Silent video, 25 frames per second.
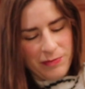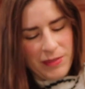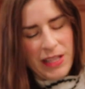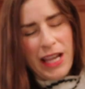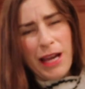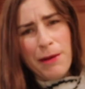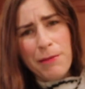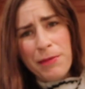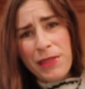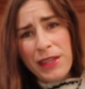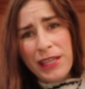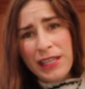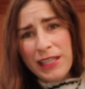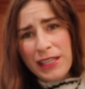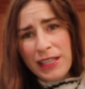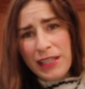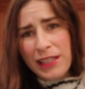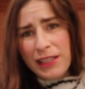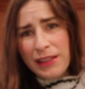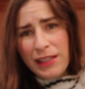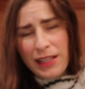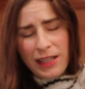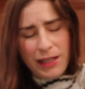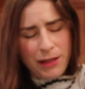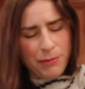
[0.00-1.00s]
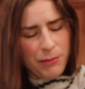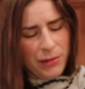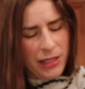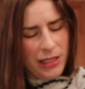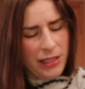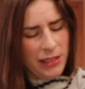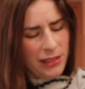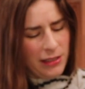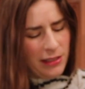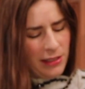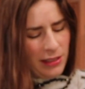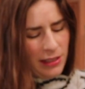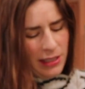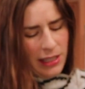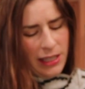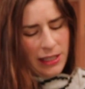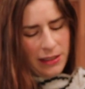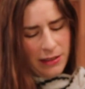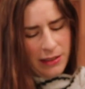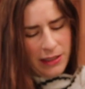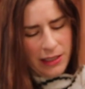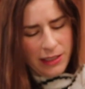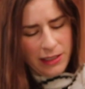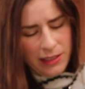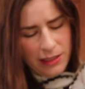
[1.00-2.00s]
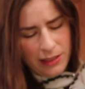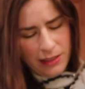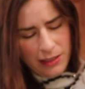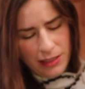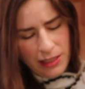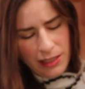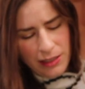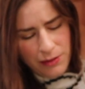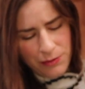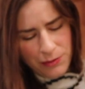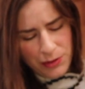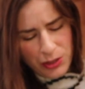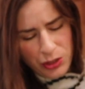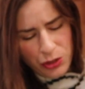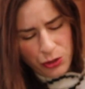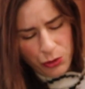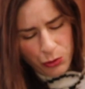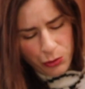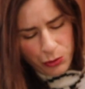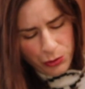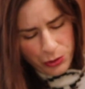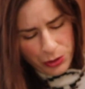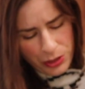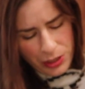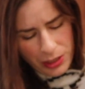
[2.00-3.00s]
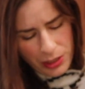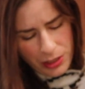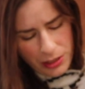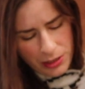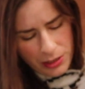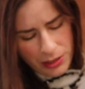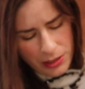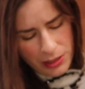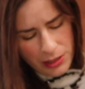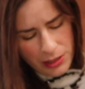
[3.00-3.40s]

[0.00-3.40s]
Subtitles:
I'm thinking that I might need to get like an inventory